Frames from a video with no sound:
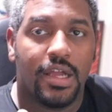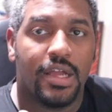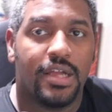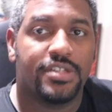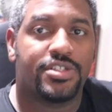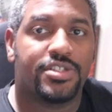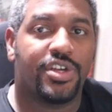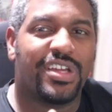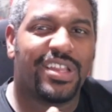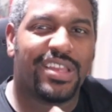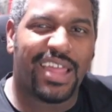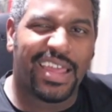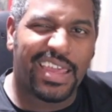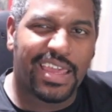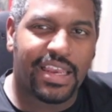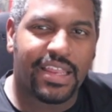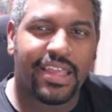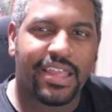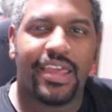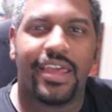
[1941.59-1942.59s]
So you like
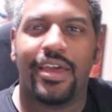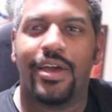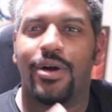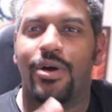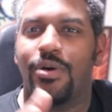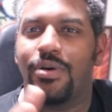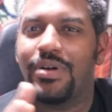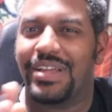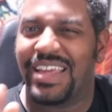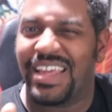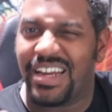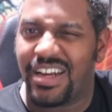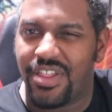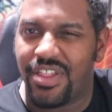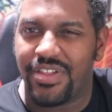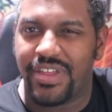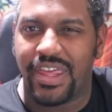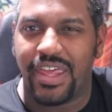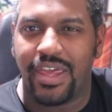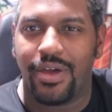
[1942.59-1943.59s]
get a kill, get
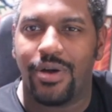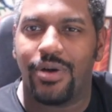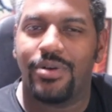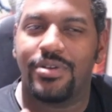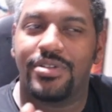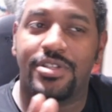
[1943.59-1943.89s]
another kill.